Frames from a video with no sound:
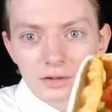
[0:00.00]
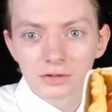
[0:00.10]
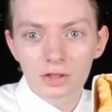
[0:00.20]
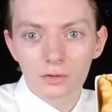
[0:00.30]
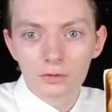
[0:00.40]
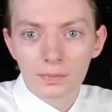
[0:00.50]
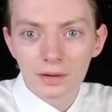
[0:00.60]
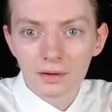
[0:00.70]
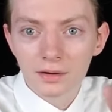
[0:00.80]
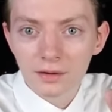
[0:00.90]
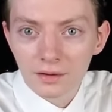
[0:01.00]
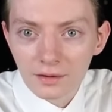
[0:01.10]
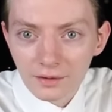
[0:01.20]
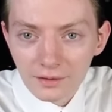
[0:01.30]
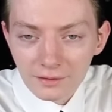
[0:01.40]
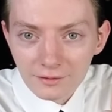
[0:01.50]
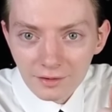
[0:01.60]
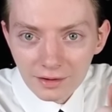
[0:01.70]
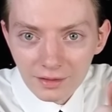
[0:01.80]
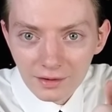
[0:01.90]
Chalupa,
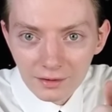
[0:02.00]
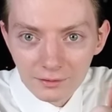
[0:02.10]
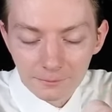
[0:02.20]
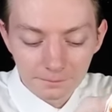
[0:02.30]
right there.